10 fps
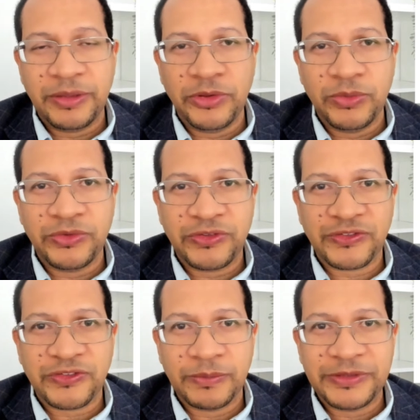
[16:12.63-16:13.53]
immune
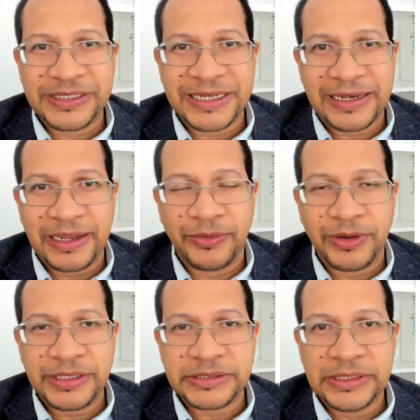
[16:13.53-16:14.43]
system to clear
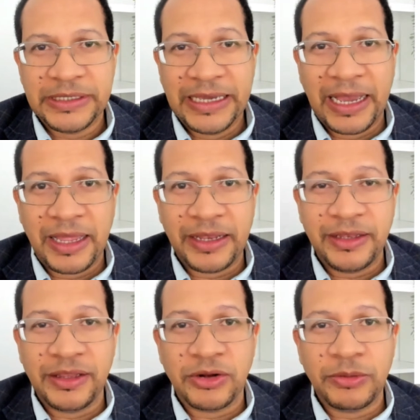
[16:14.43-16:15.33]
it,
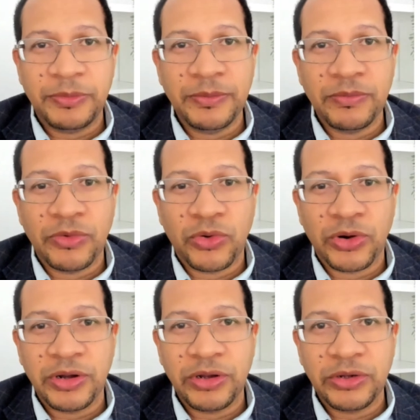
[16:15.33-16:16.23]
and there will be
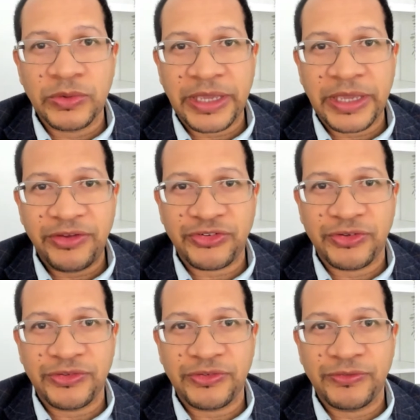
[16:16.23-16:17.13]
more
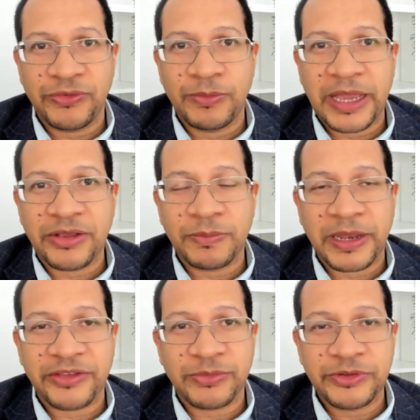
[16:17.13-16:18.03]
locations for
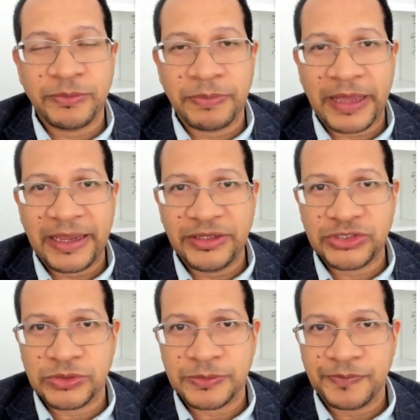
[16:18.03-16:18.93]
Mycoplasma to bind
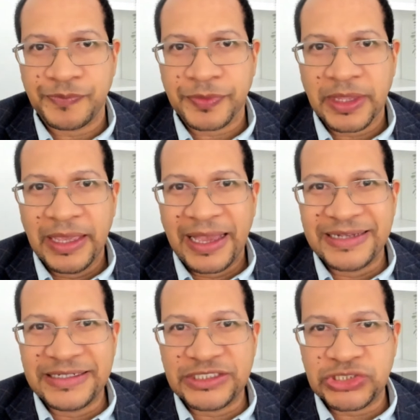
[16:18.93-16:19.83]
to.
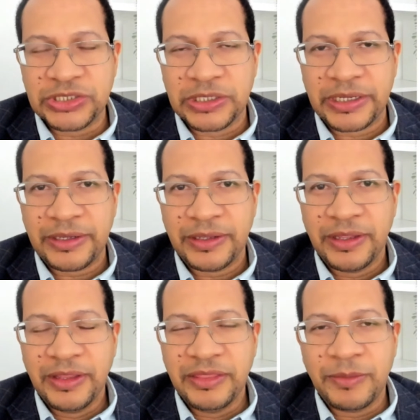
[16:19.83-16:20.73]
Additionally,
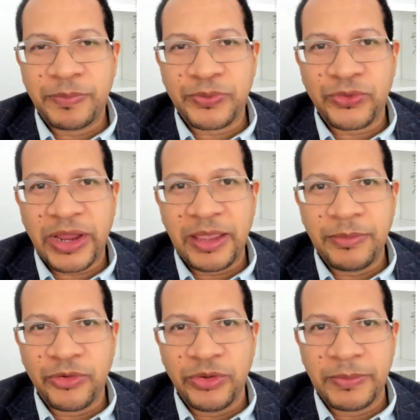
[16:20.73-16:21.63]
the
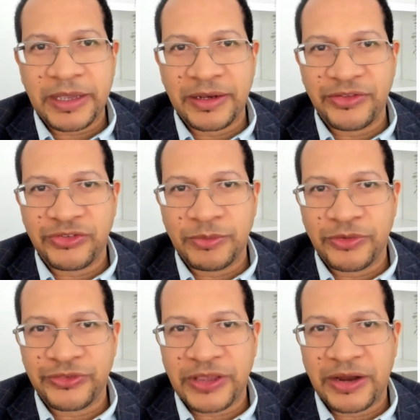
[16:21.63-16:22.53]
primary mechanism
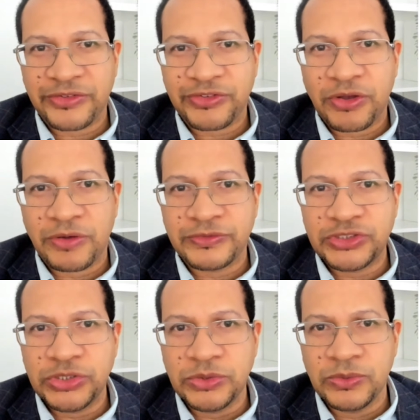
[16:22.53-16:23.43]
of
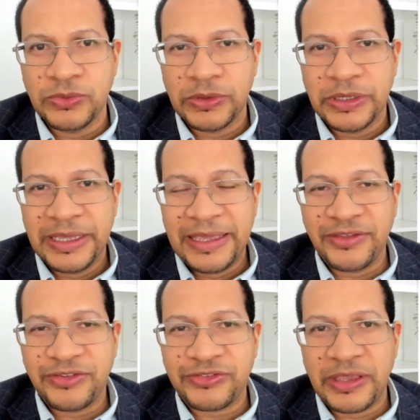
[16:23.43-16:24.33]
SARS-CoV-2
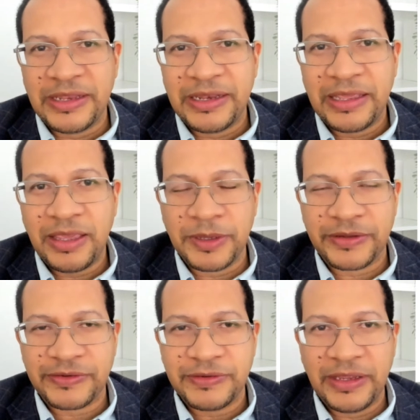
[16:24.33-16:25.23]
is to
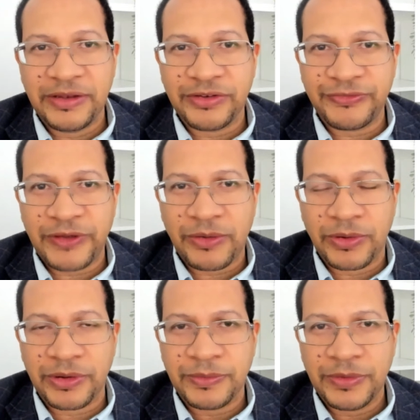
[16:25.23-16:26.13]
inhibit
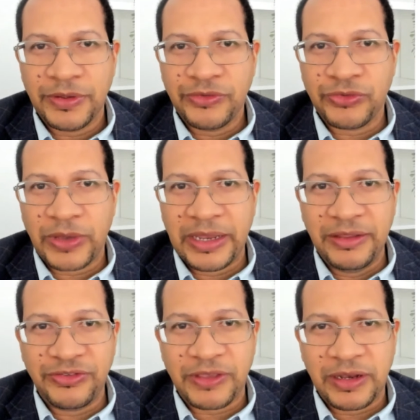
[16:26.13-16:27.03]
interferon. So
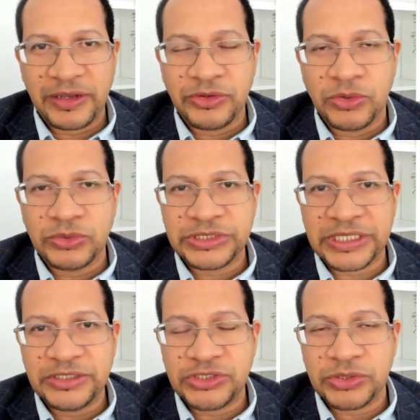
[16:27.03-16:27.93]
any cell it goes
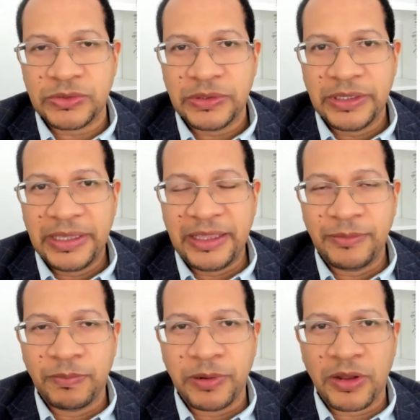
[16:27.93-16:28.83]
into,
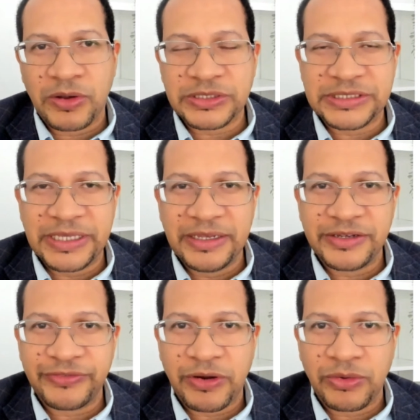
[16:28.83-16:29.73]
it blocks the
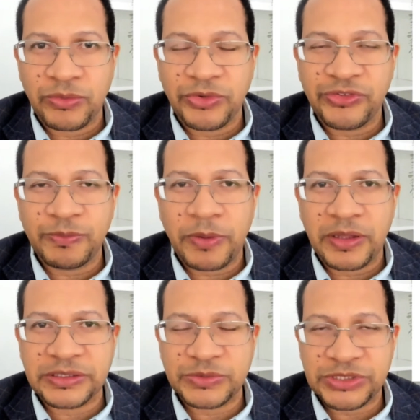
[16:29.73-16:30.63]
interferon
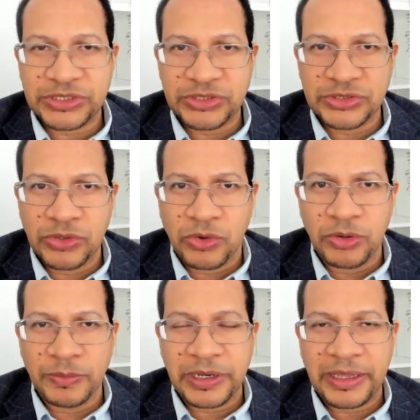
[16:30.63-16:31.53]
response, which is
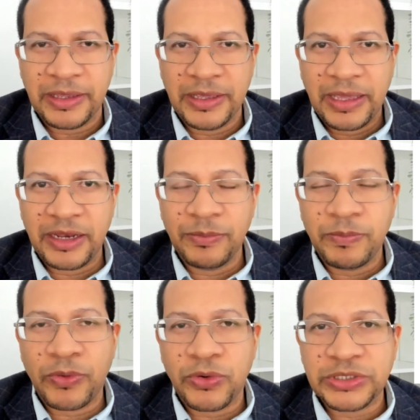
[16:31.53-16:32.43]
normally an
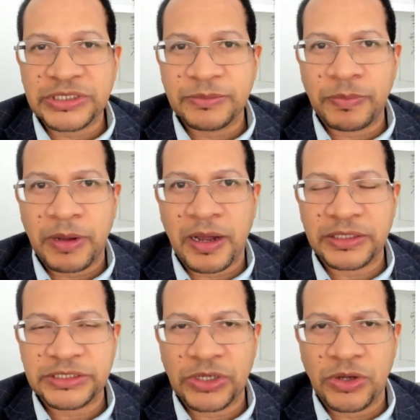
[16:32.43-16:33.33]
important
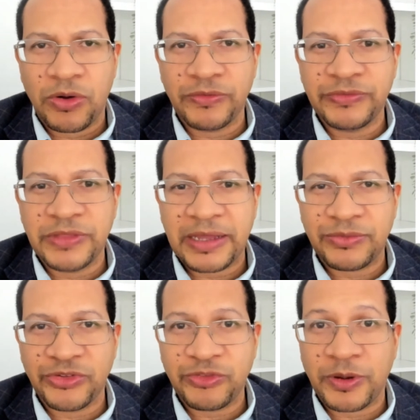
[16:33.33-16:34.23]
part of that
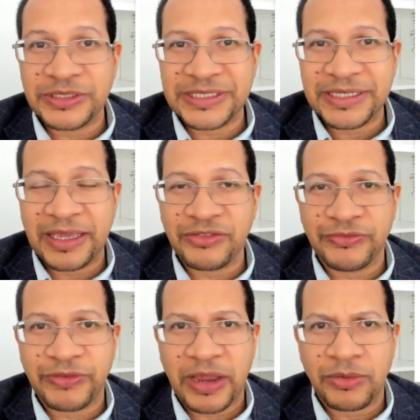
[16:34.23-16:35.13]
response against
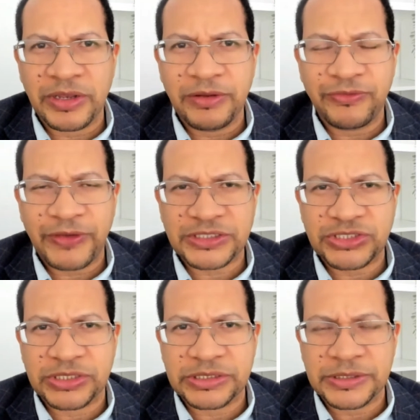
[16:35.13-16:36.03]
viral
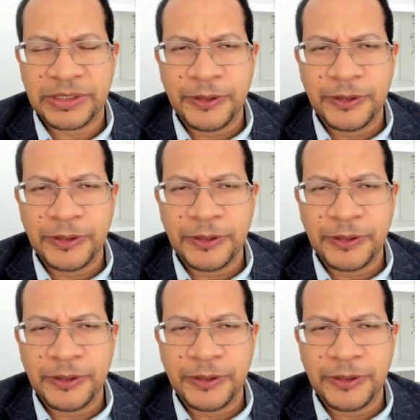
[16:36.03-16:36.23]
infections.